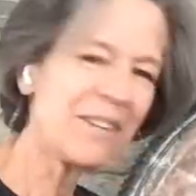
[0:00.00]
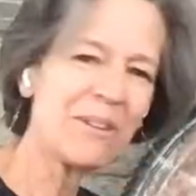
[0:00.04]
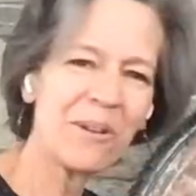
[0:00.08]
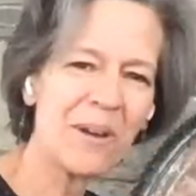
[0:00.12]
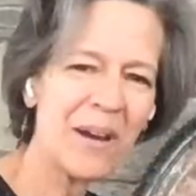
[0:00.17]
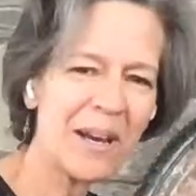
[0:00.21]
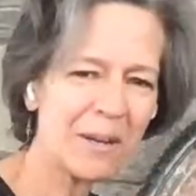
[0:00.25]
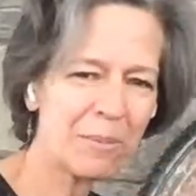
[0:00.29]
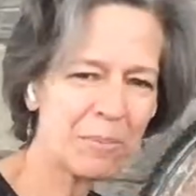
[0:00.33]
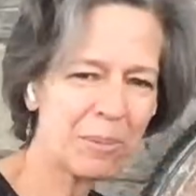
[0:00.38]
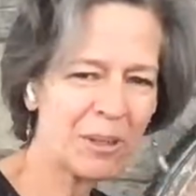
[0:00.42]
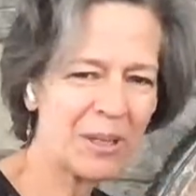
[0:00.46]
don't
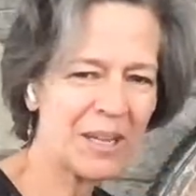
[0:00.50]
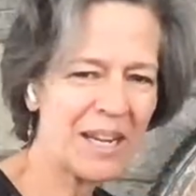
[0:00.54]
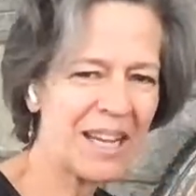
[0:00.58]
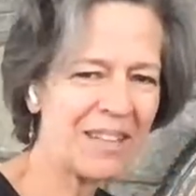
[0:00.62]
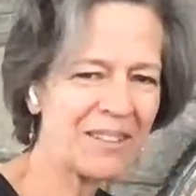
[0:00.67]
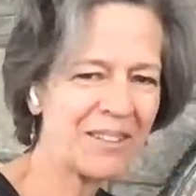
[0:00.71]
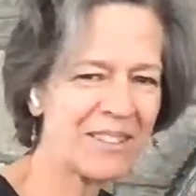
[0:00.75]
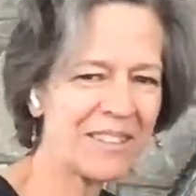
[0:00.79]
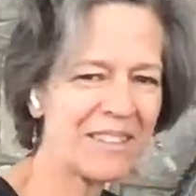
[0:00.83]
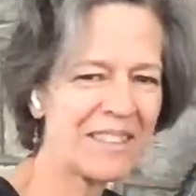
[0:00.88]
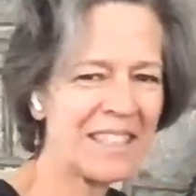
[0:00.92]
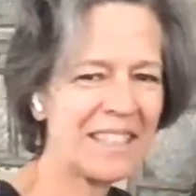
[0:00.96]
know how to
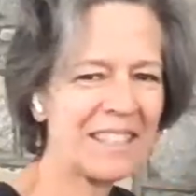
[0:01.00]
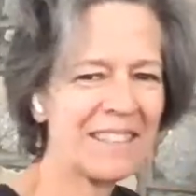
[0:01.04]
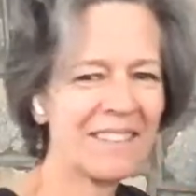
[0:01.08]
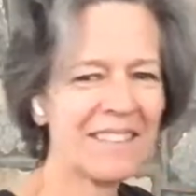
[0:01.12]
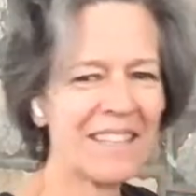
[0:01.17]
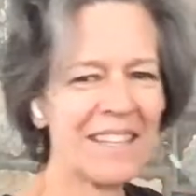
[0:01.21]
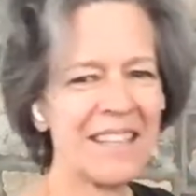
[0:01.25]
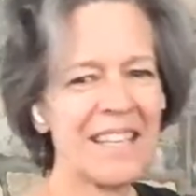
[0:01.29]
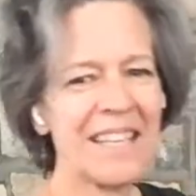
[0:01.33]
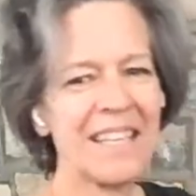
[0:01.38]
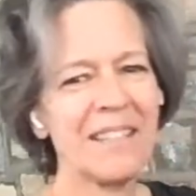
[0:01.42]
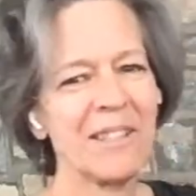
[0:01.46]
pronounce
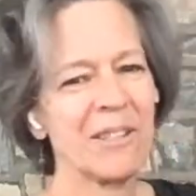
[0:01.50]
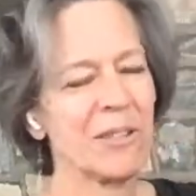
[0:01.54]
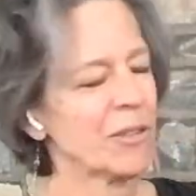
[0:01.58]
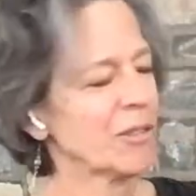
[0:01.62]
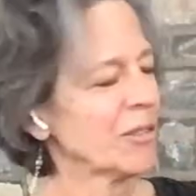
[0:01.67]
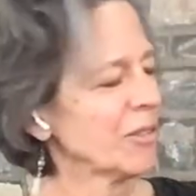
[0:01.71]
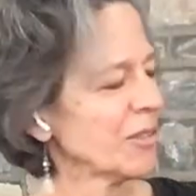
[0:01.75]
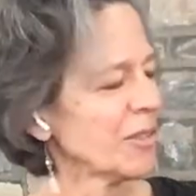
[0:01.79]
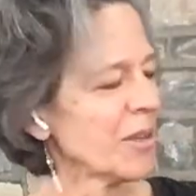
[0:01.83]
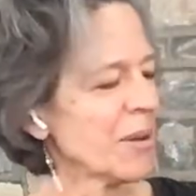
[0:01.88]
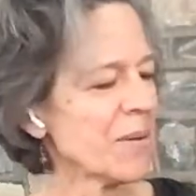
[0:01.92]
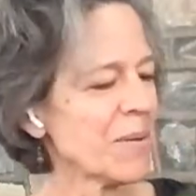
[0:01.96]
these. I think they're
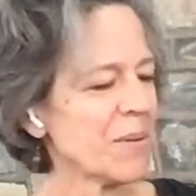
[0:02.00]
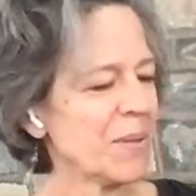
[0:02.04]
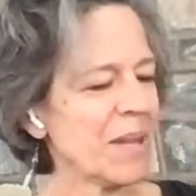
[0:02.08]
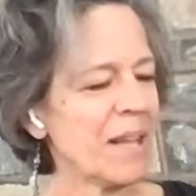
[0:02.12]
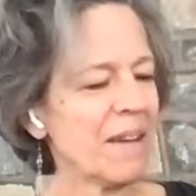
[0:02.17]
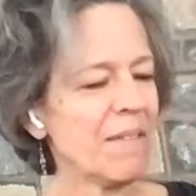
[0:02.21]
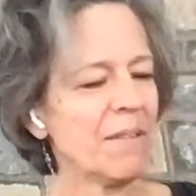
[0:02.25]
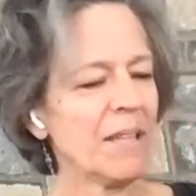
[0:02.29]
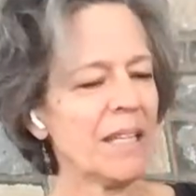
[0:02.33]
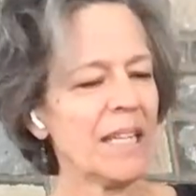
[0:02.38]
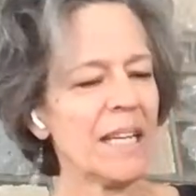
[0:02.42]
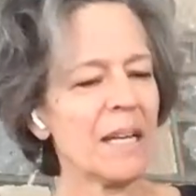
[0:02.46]
so
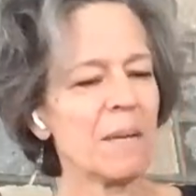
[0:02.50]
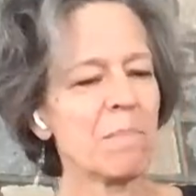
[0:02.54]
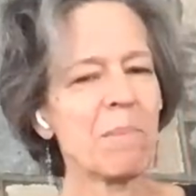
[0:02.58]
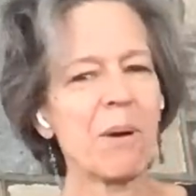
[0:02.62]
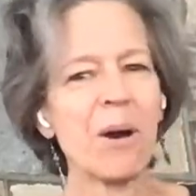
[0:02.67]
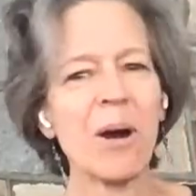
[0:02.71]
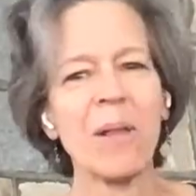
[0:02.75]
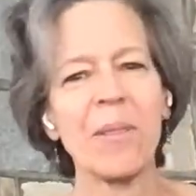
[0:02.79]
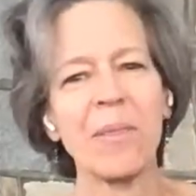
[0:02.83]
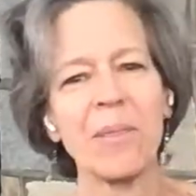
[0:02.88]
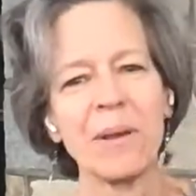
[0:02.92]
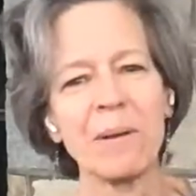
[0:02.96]
lovely. I
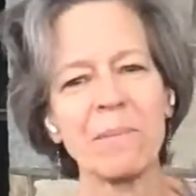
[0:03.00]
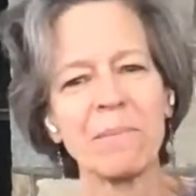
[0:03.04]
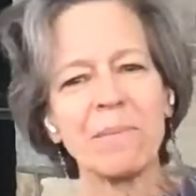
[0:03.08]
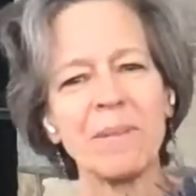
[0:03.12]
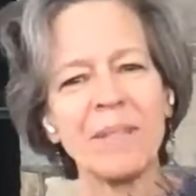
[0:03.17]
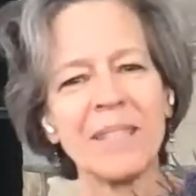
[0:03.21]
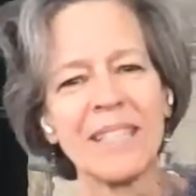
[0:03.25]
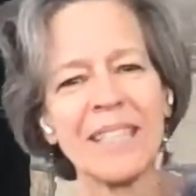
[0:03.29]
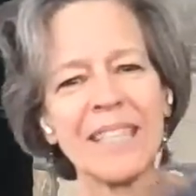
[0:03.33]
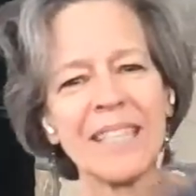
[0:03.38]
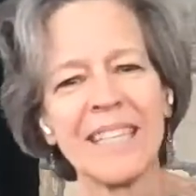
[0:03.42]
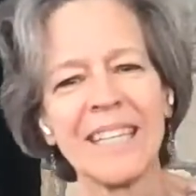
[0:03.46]
bought
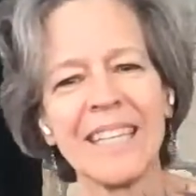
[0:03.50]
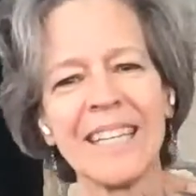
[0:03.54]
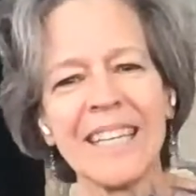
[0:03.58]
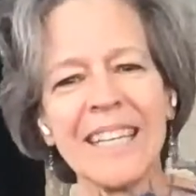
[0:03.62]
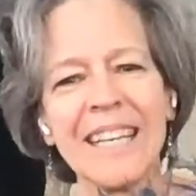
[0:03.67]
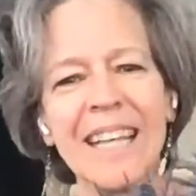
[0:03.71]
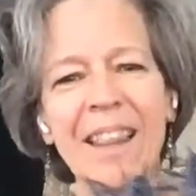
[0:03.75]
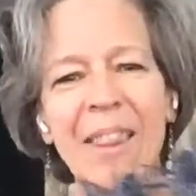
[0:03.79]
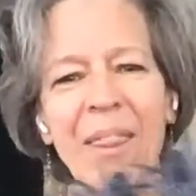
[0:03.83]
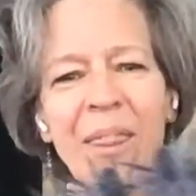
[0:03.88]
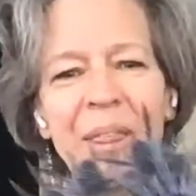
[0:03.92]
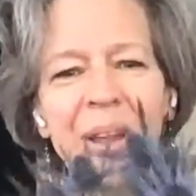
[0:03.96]
them.
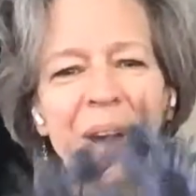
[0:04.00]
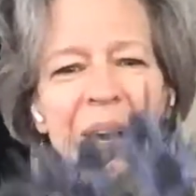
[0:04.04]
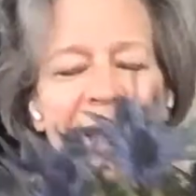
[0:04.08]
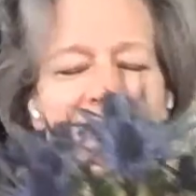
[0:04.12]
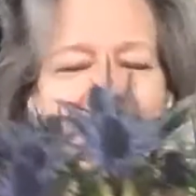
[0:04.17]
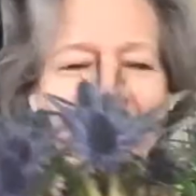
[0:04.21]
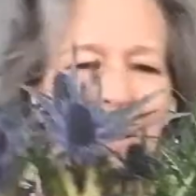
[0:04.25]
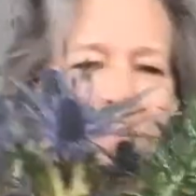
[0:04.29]
Thought